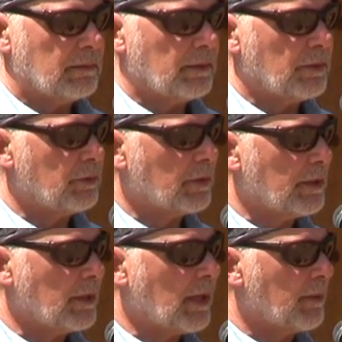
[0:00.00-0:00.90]
that you
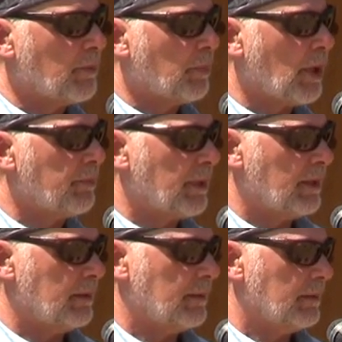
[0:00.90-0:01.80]
cannot pump
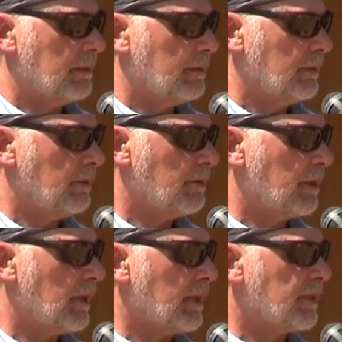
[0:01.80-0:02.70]
it, you
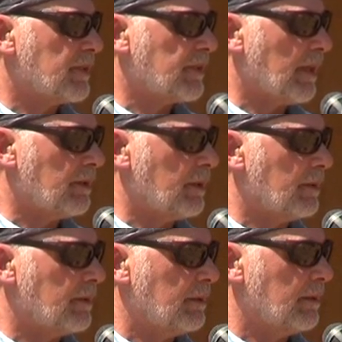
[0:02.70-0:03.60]
cannot send
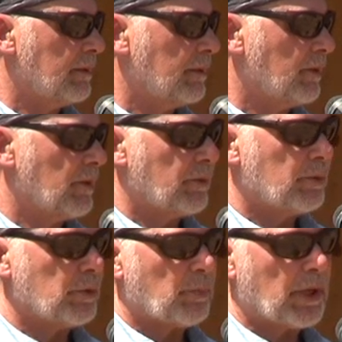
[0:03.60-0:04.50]
it
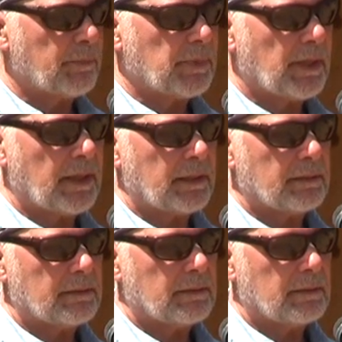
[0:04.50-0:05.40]
through a
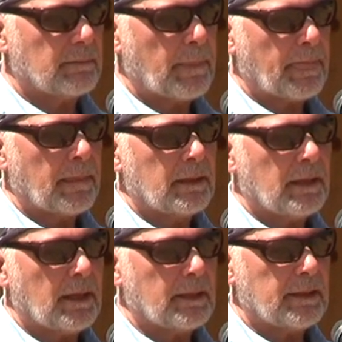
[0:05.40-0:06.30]
pipeline
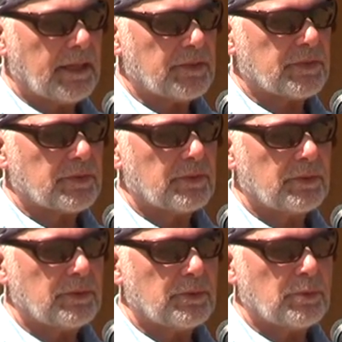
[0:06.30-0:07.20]
unless
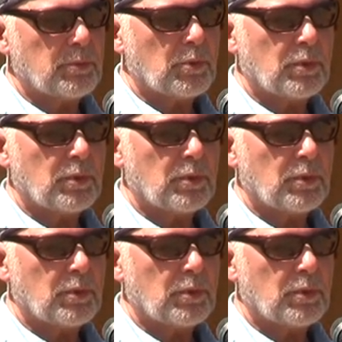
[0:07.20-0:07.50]
you